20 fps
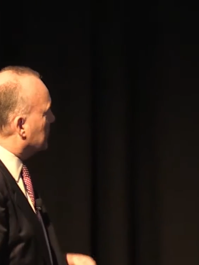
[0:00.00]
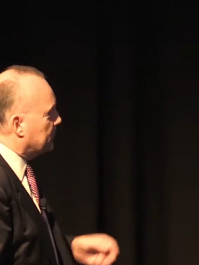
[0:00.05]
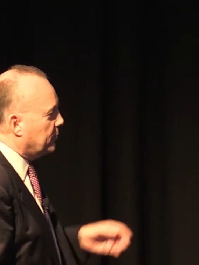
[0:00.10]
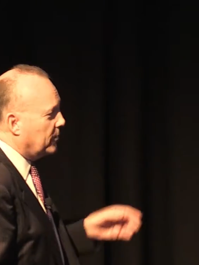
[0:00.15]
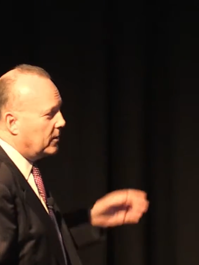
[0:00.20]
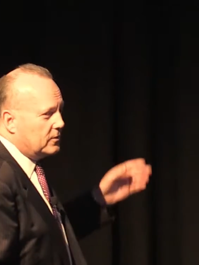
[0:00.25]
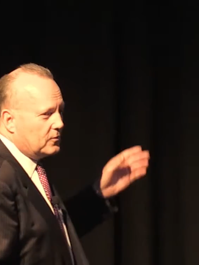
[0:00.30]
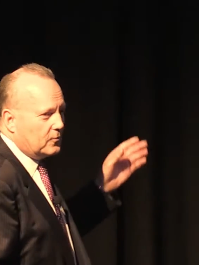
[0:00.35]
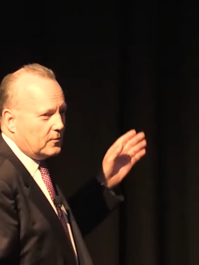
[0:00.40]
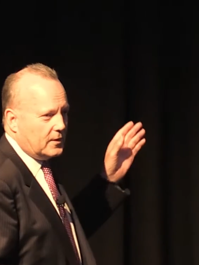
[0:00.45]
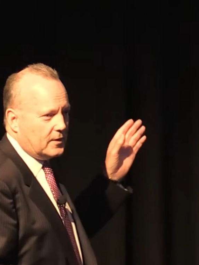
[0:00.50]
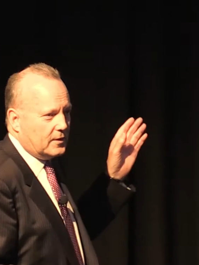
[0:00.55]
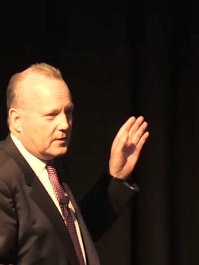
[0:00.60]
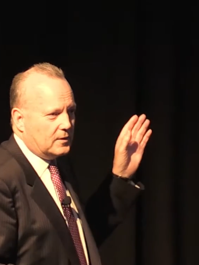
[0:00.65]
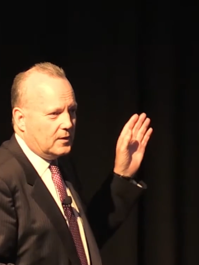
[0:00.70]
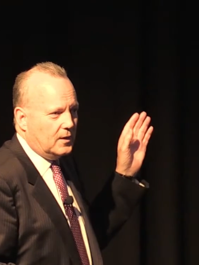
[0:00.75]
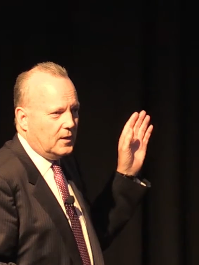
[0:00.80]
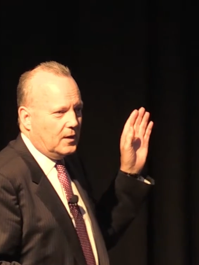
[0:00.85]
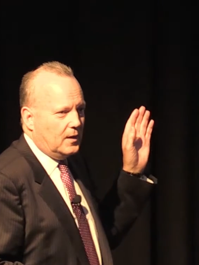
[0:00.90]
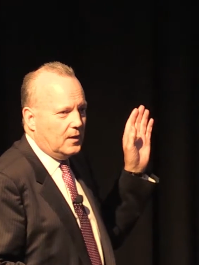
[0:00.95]
And by the way,
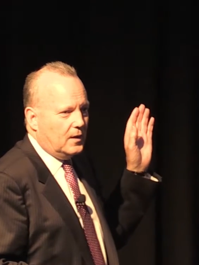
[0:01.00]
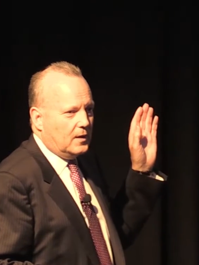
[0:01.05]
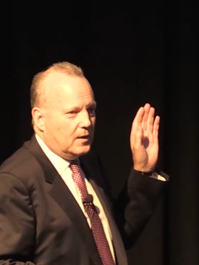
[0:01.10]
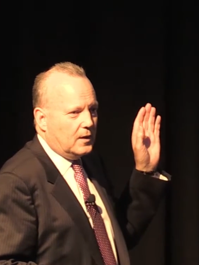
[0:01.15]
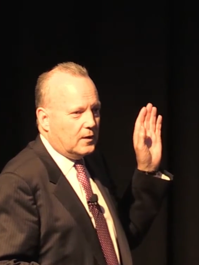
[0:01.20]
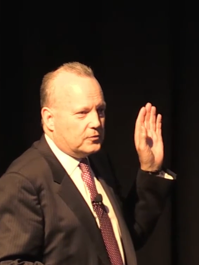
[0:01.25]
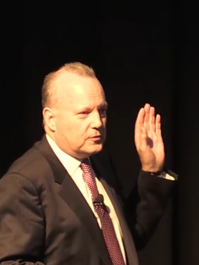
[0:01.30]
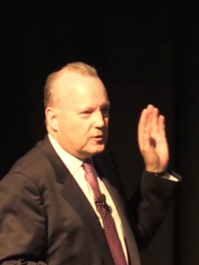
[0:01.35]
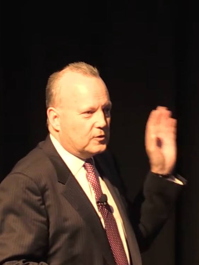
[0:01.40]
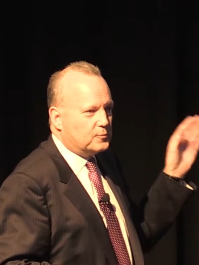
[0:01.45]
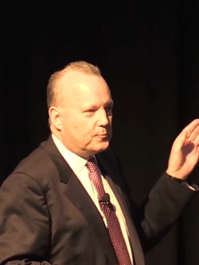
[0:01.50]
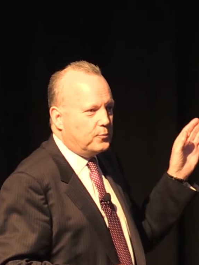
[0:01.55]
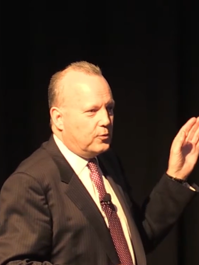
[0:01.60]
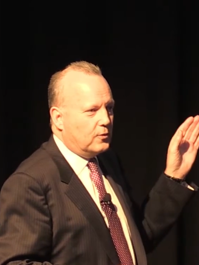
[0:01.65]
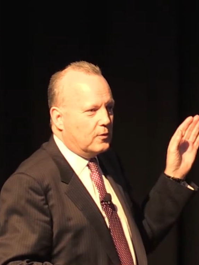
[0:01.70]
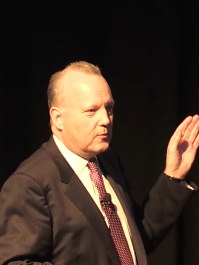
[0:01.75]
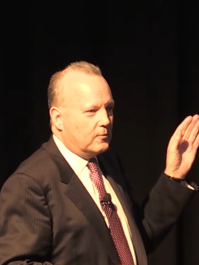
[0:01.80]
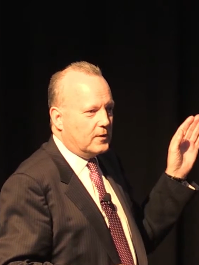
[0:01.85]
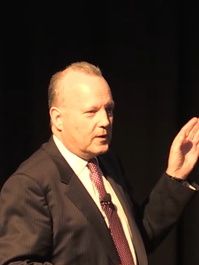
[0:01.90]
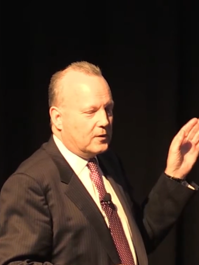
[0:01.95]
at this
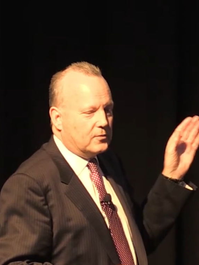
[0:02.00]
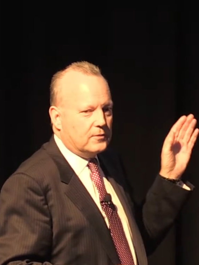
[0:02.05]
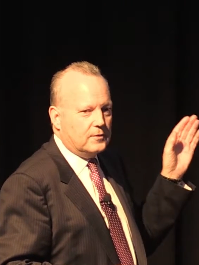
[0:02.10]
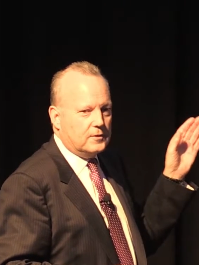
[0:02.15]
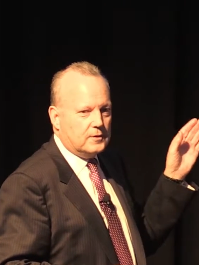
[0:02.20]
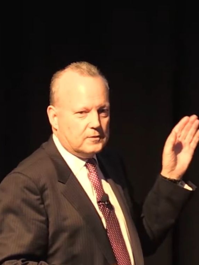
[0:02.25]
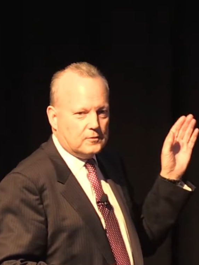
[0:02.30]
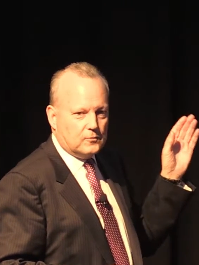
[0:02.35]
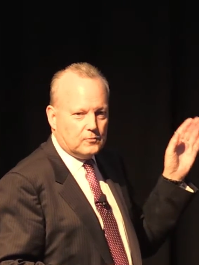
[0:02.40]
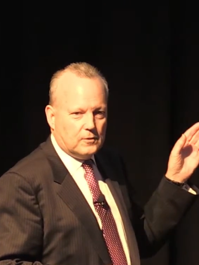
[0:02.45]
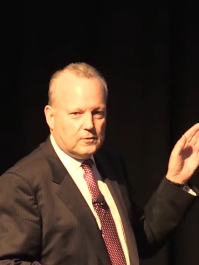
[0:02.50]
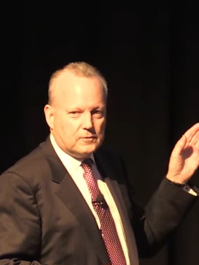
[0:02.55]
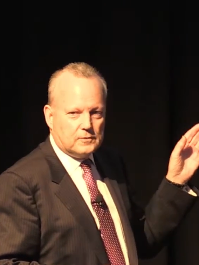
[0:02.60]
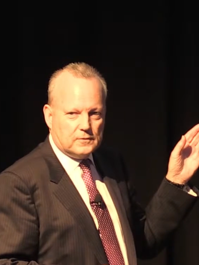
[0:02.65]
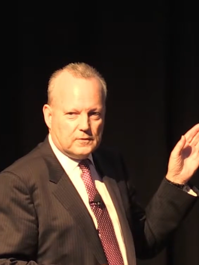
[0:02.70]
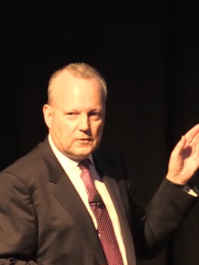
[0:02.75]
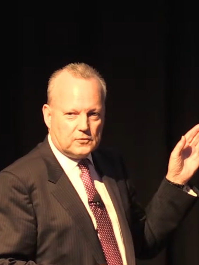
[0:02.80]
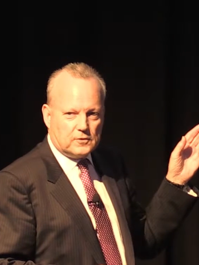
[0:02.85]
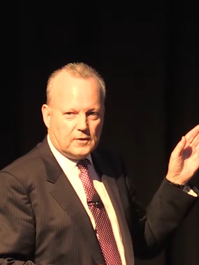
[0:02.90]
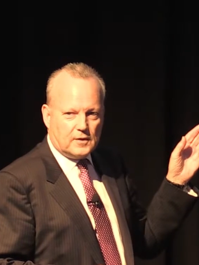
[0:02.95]
point we are leading the world in
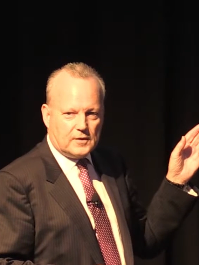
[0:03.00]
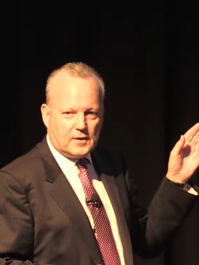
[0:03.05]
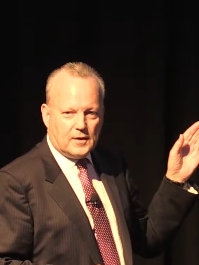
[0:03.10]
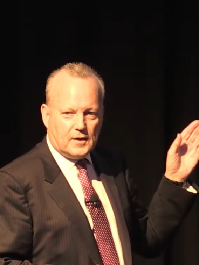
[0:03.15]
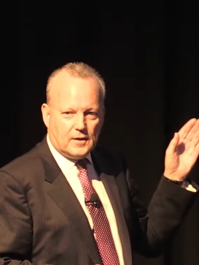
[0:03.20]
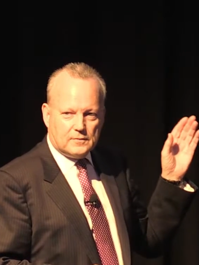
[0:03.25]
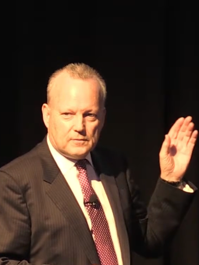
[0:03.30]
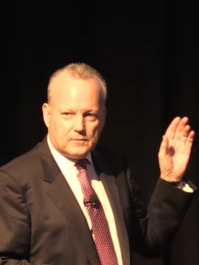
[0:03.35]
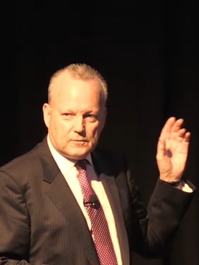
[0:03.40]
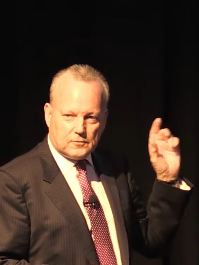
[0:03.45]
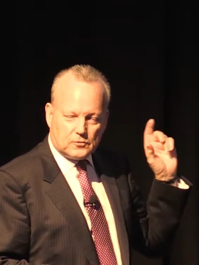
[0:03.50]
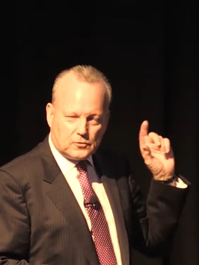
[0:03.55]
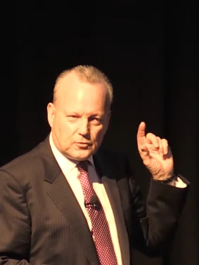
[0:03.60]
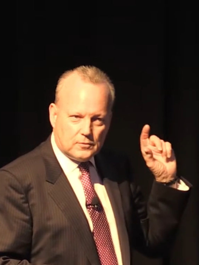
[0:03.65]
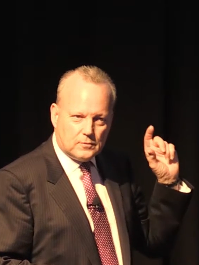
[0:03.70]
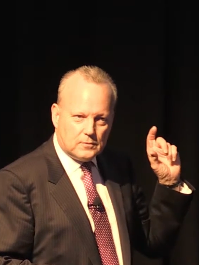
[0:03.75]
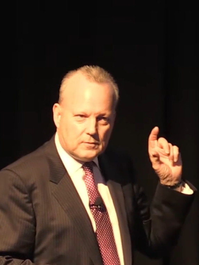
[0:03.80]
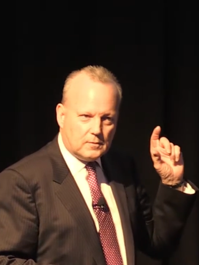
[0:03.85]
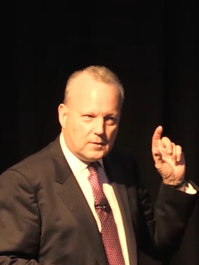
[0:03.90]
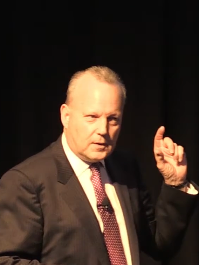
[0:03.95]
this. There are
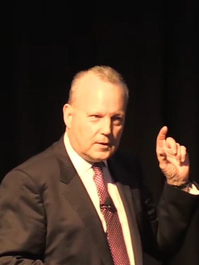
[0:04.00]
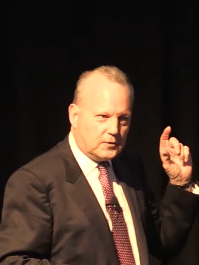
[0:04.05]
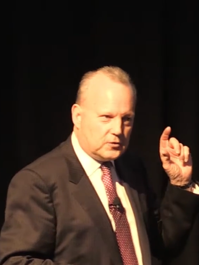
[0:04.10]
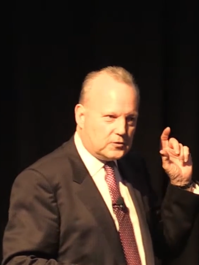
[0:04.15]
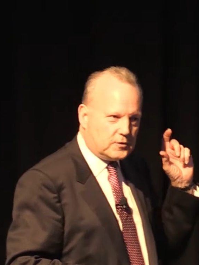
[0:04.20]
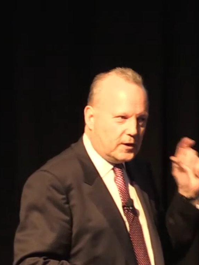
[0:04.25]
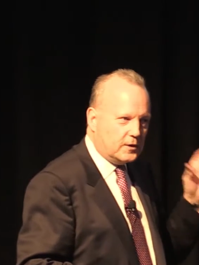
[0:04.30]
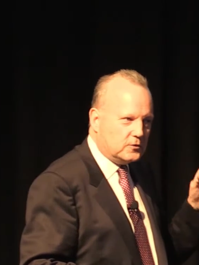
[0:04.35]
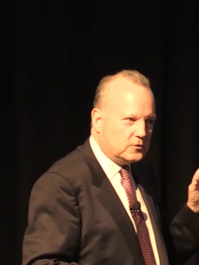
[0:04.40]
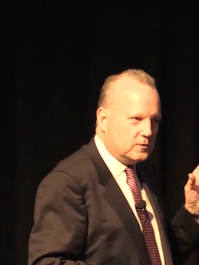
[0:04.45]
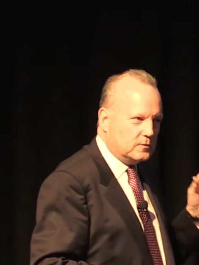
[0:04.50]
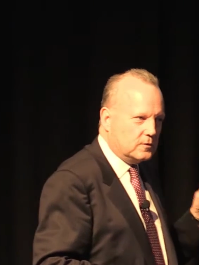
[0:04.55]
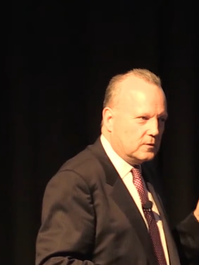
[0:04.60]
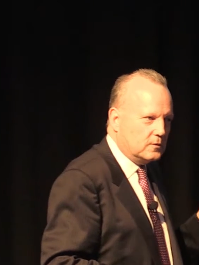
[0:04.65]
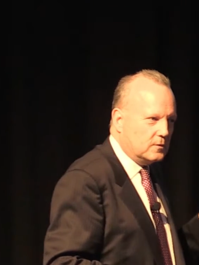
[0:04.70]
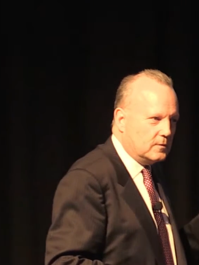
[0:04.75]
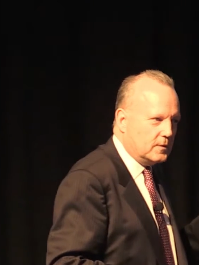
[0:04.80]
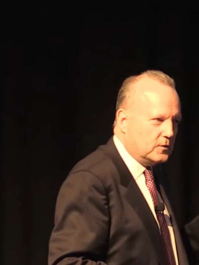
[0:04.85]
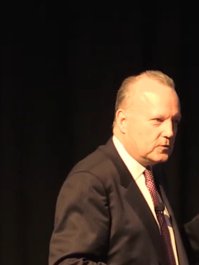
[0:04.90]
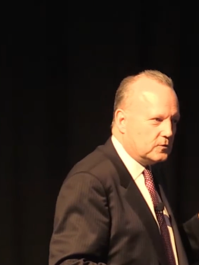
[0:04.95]
two states in the
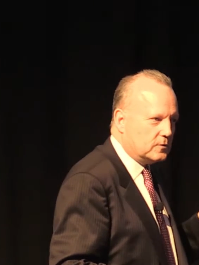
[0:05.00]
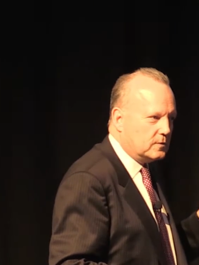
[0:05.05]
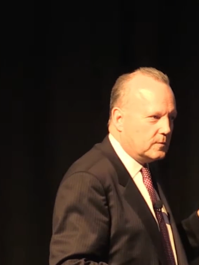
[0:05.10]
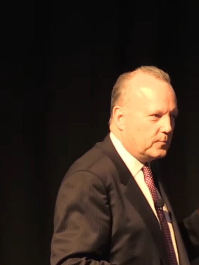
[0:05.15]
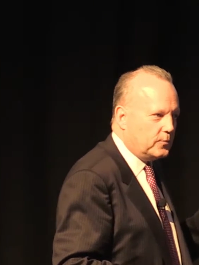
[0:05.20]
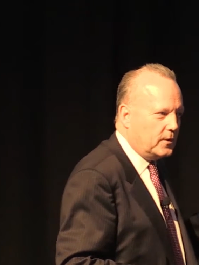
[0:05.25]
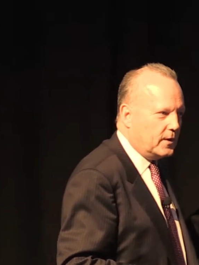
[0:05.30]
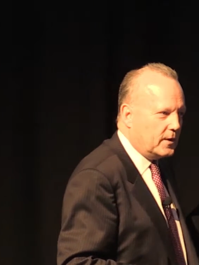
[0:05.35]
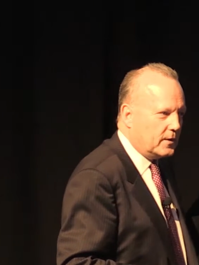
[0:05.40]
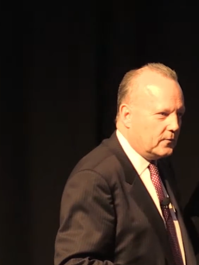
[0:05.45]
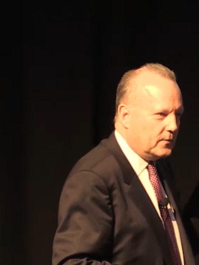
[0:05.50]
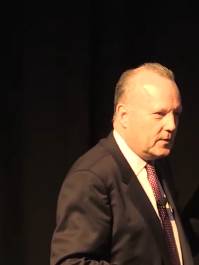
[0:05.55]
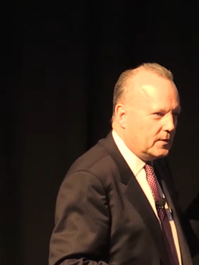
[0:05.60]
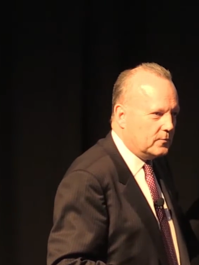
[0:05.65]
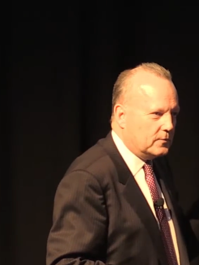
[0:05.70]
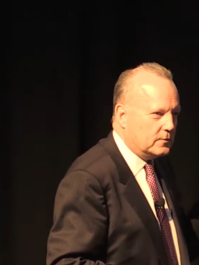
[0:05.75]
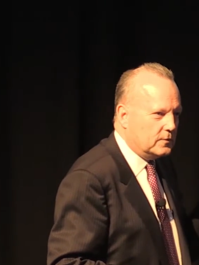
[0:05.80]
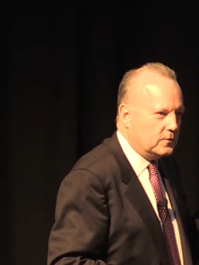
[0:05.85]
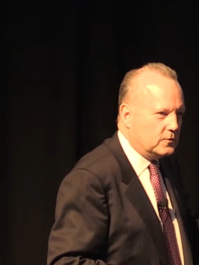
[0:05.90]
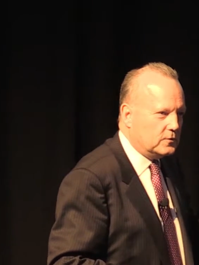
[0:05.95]
US that are playing around
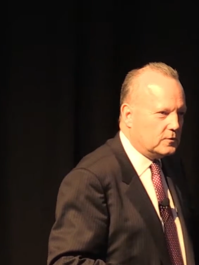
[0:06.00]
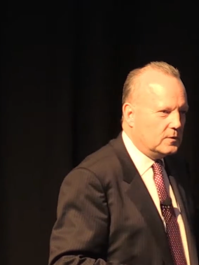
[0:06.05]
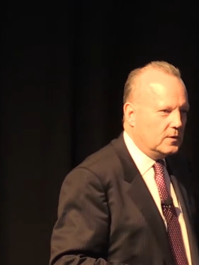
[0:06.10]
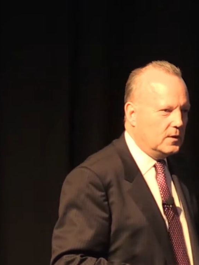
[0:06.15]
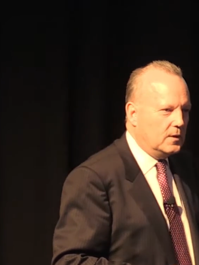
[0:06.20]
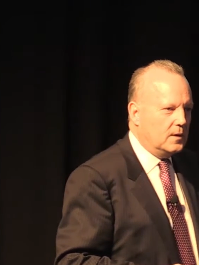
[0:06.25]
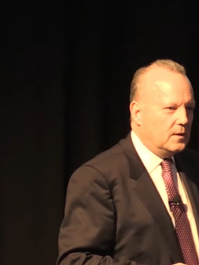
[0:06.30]
with this.